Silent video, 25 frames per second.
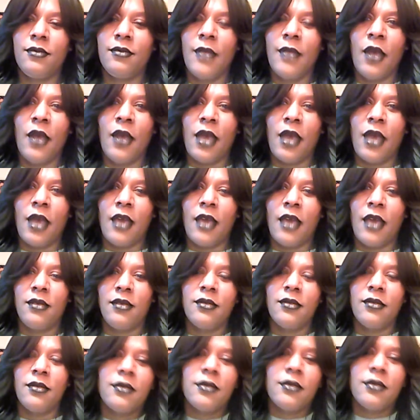Okay?
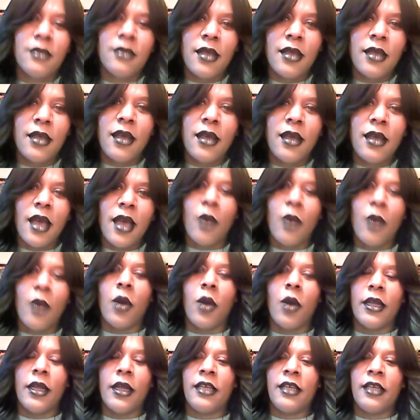I
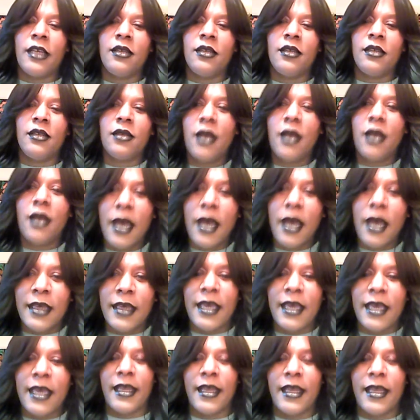want it. I
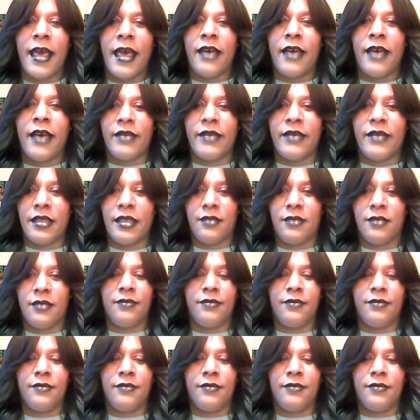can't have it.